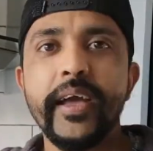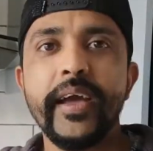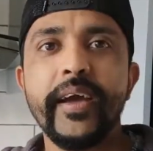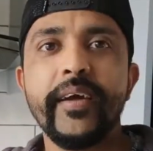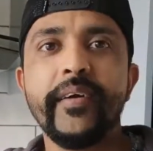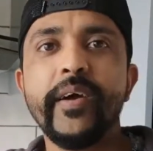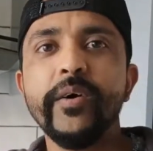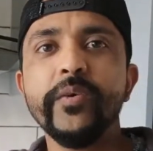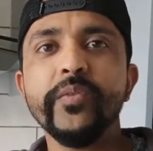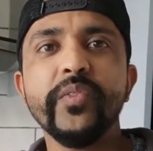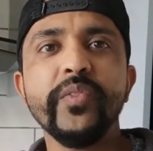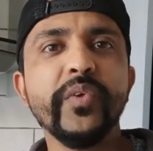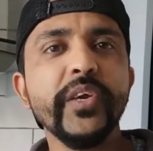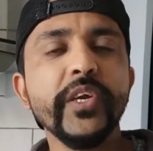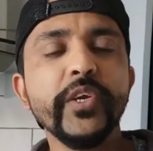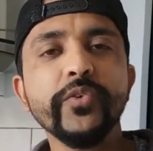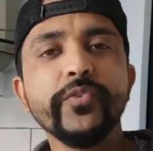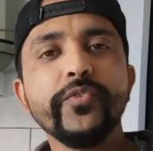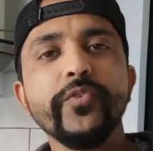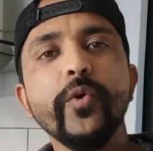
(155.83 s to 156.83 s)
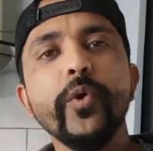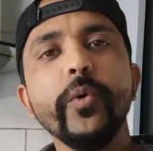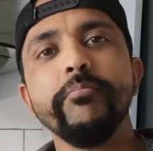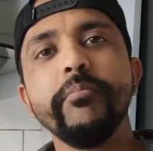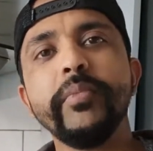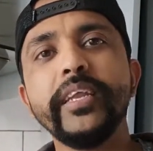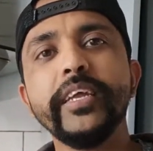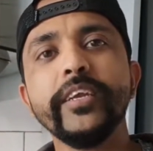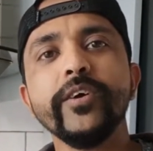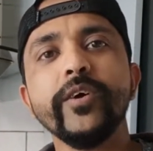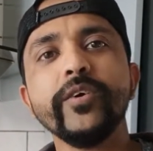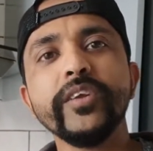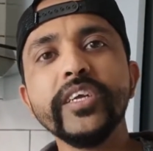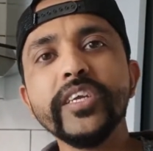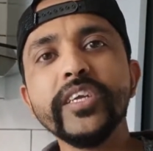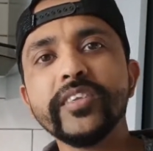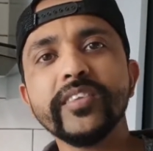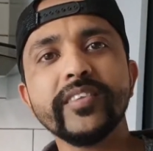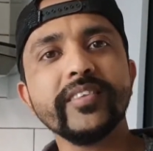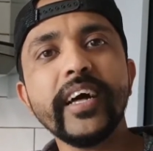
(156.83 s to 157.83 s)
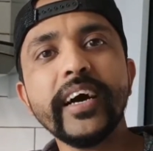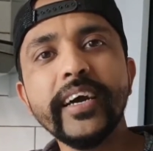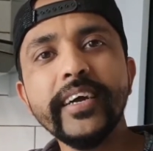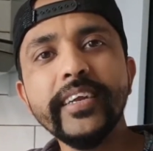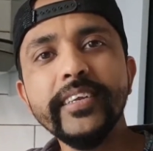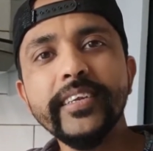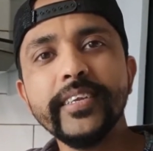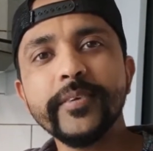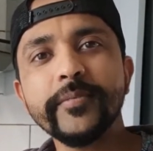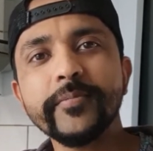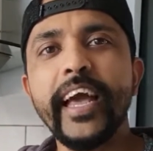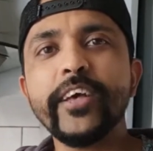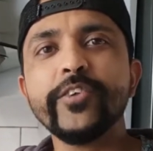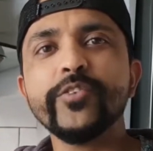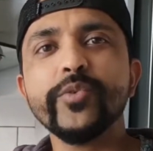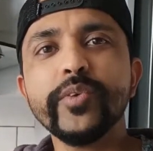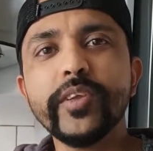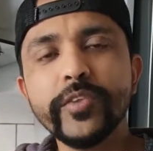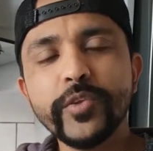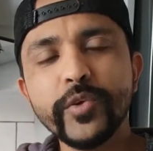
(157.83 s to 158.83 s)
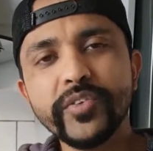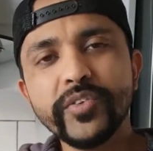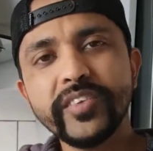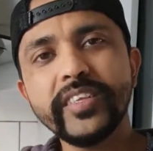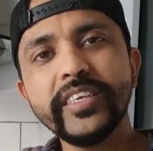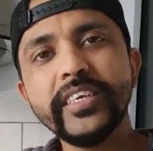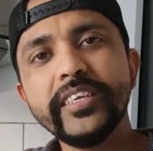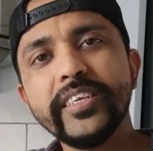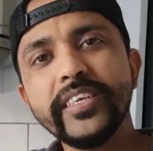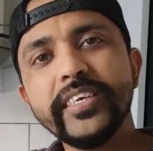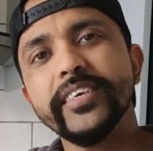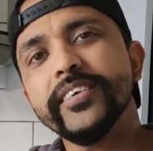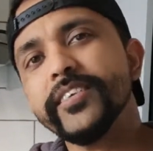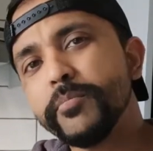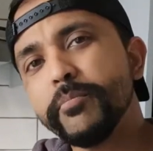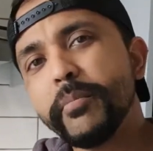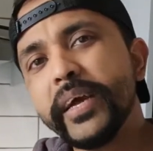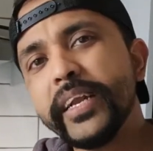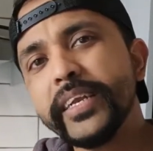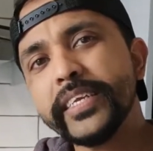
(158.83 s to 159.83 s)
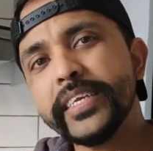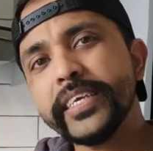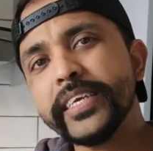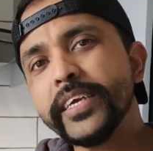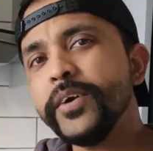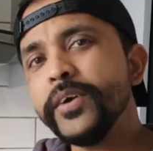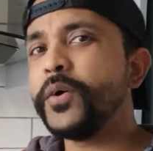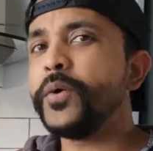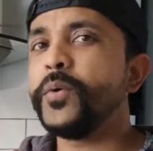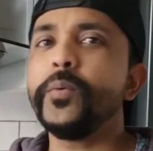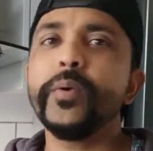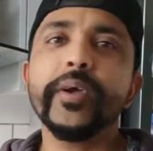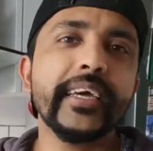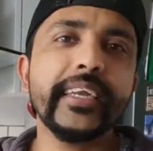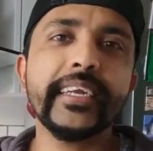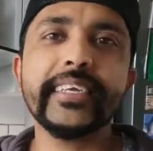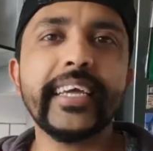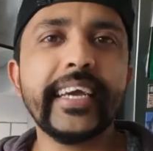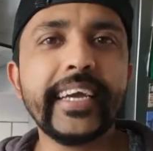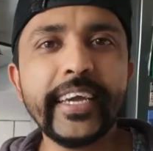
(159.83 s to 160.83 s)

Around 3 to 4 minutes on each side. As soon as you see cheese melting, we're gonna take it